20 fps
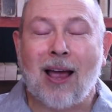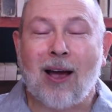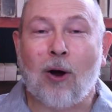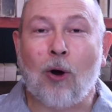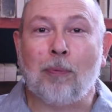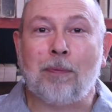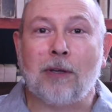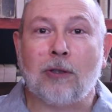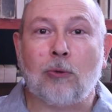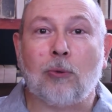
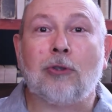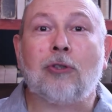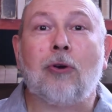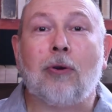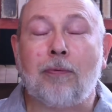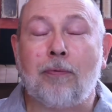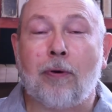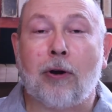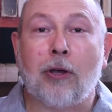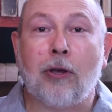Hope this was
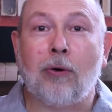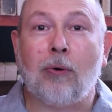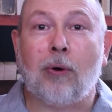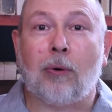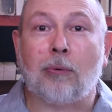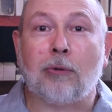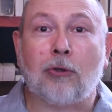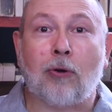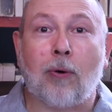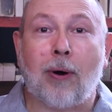good for you.
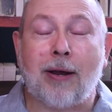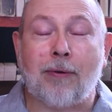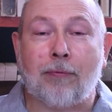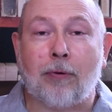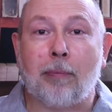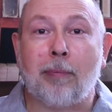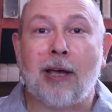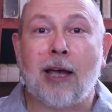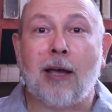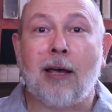It was great
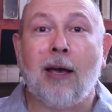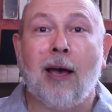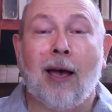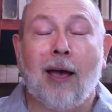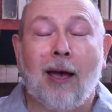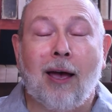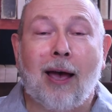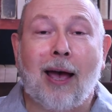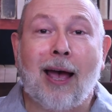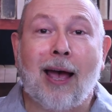for me.
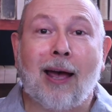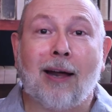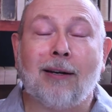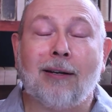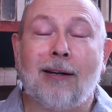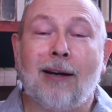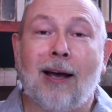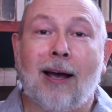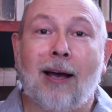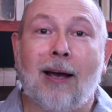
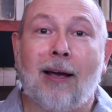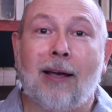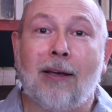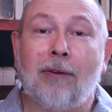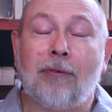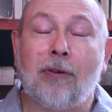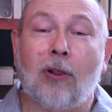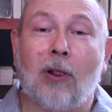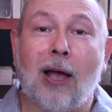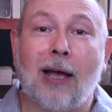And uh,
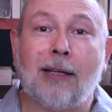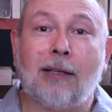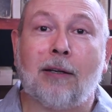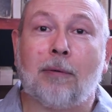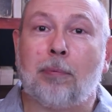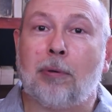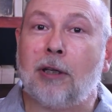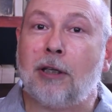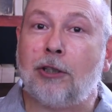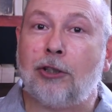if you liked
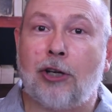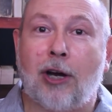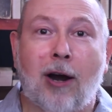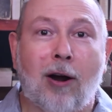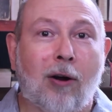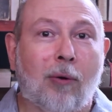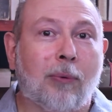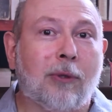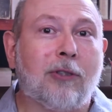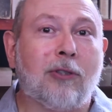it, please
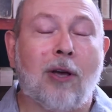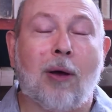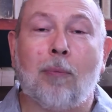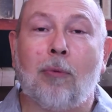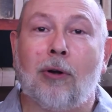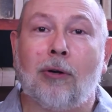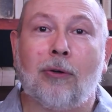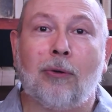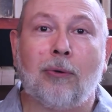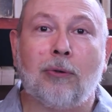share it with
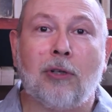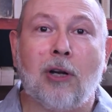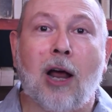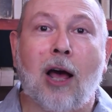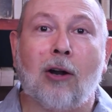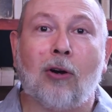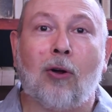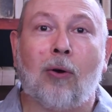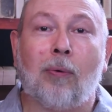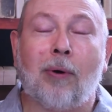someone who's
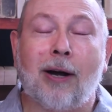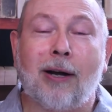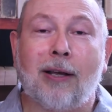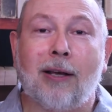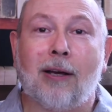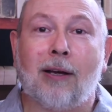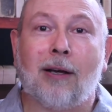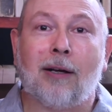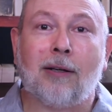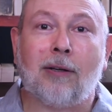not
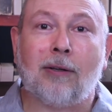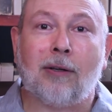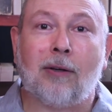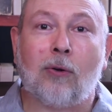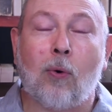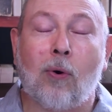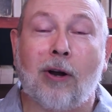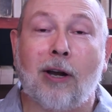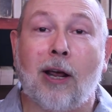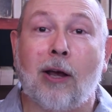already a
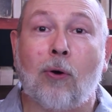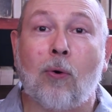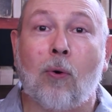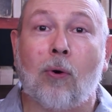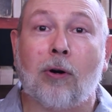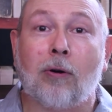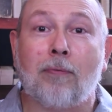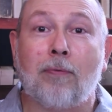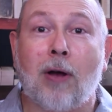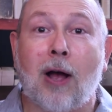Koine
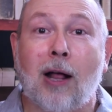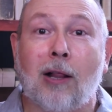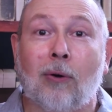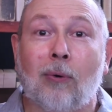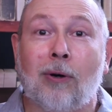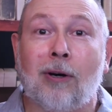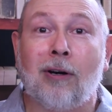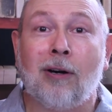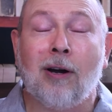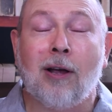Korner
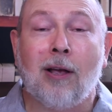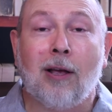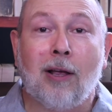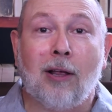follower.